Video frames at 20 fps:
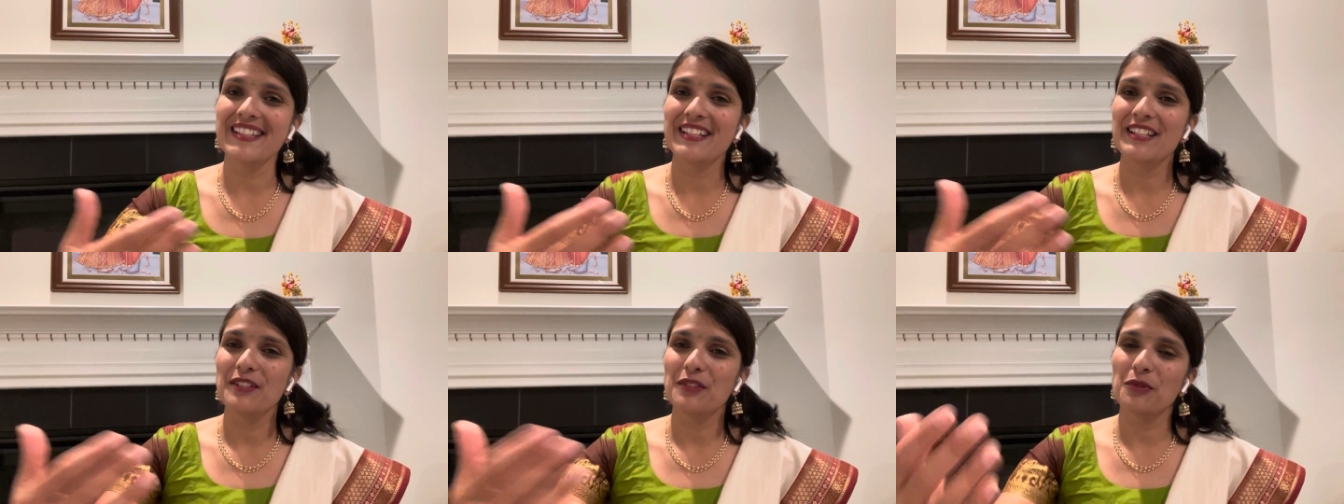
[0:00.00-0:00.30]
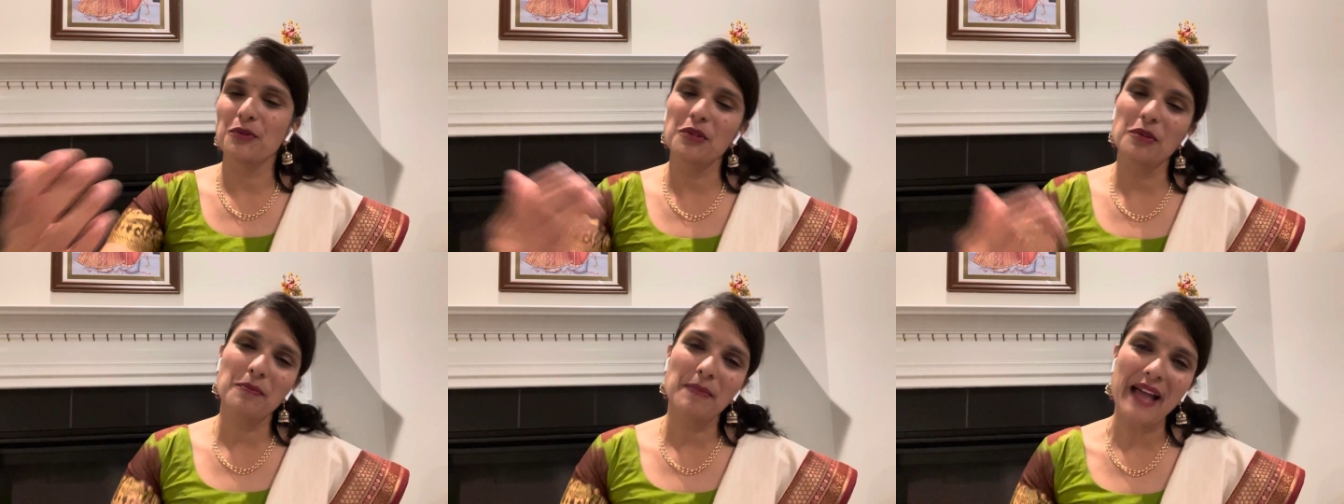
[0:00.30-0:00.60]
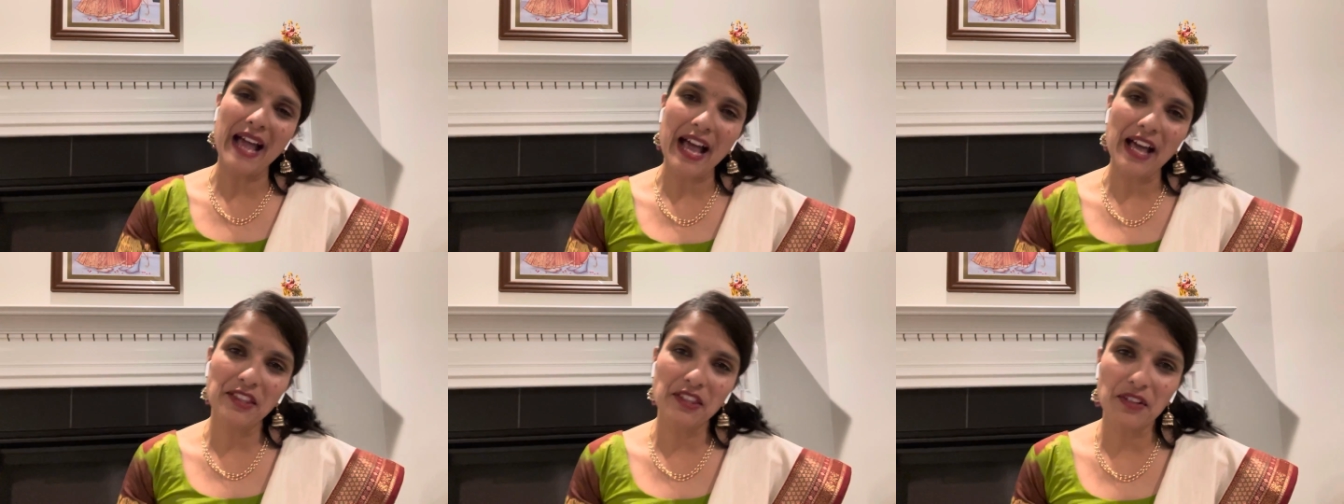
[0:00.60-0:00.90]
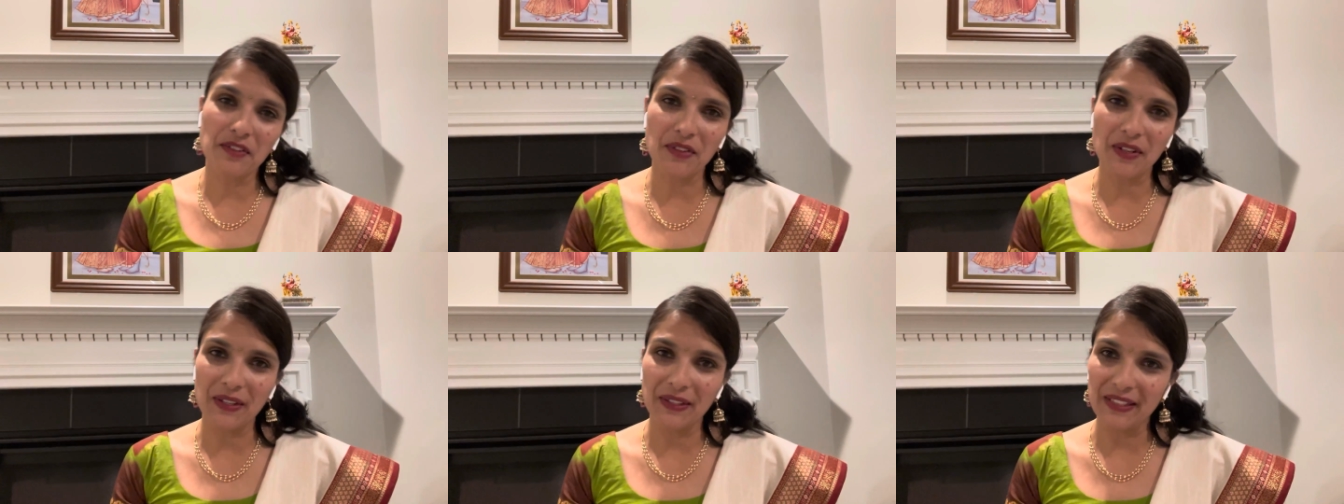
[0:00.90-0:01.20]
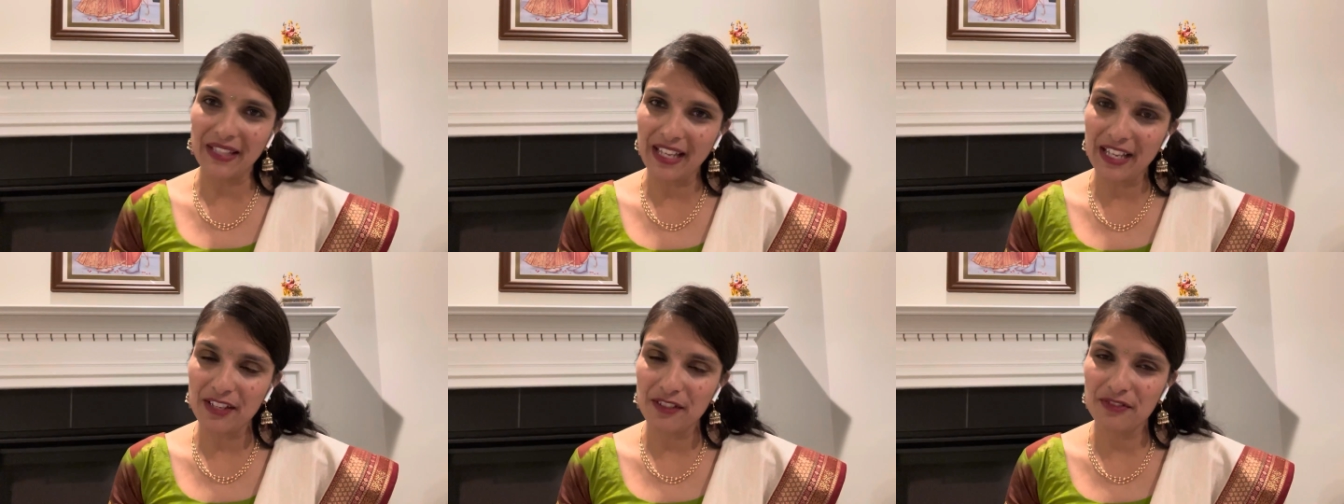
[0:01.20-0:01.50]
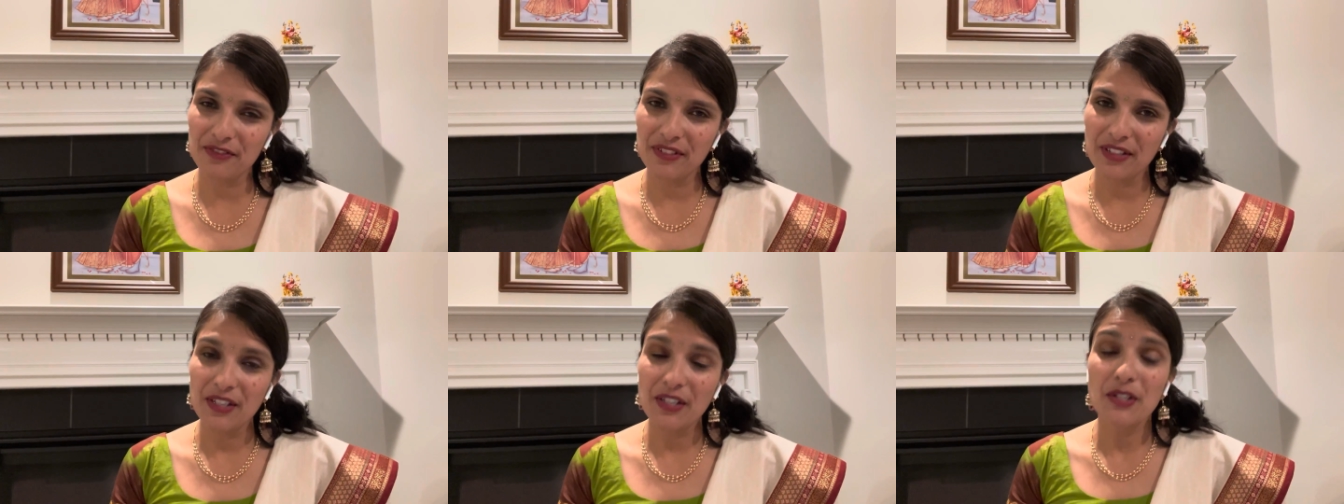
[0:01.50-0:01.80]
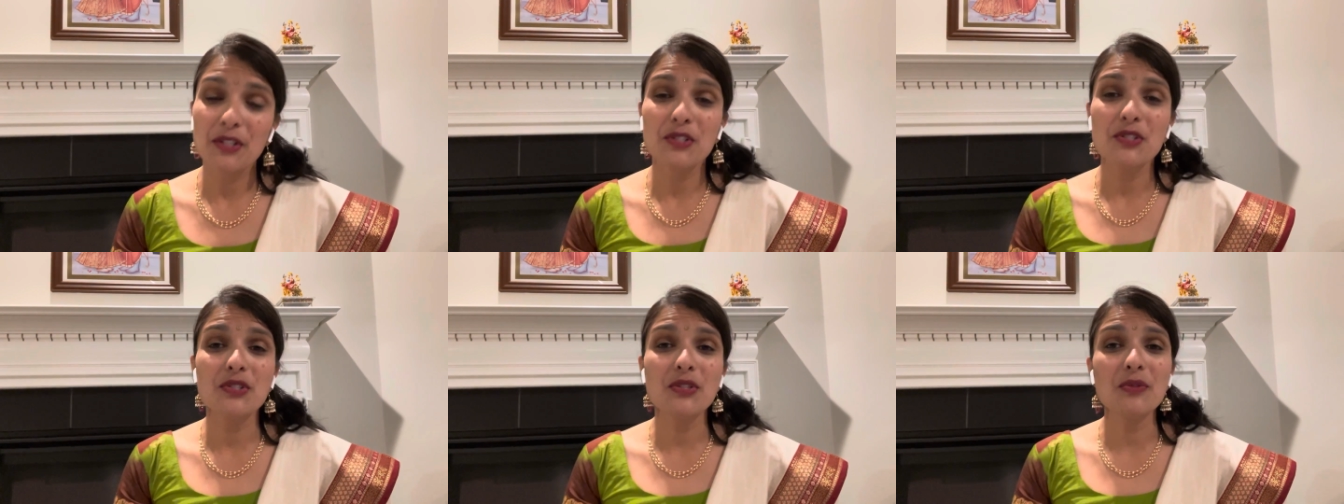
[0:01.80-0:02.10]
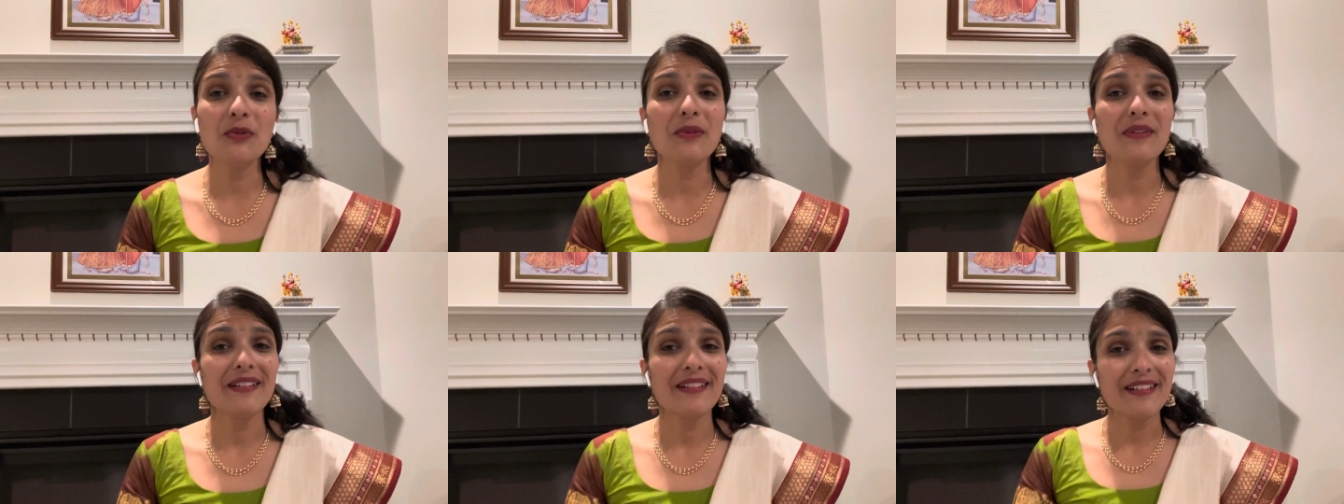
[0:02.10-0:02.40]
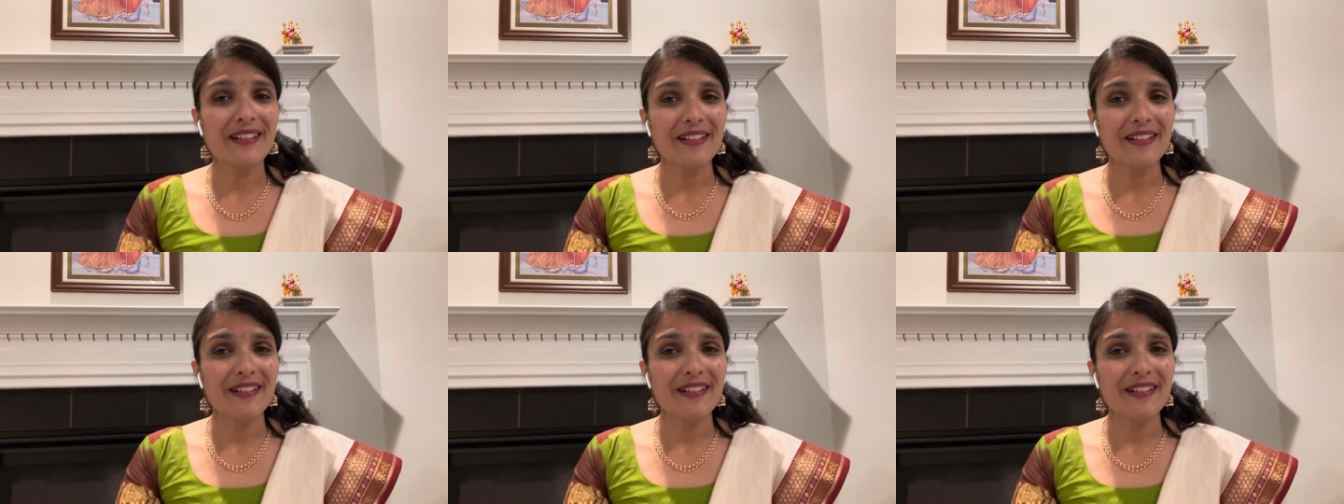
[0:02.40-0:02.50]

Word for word: through the path of our life, to